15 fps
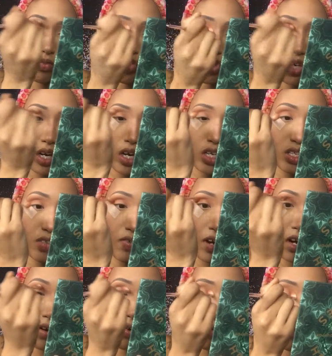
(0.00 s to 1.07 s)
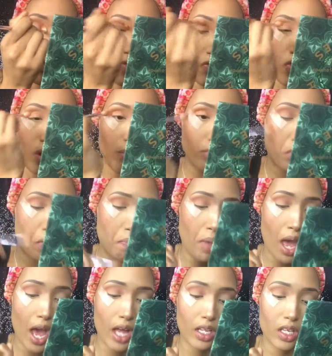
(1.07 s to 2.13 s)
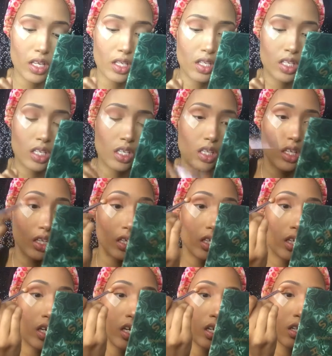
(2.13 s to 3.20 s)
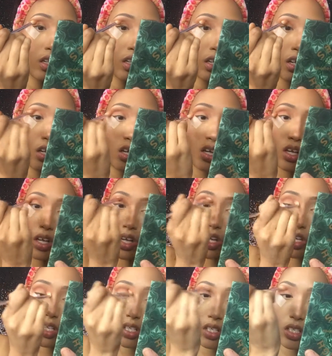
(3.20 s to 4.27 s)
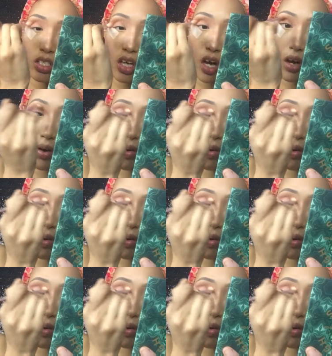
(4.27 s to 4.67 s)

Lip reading: transfer from the palette to the lid. So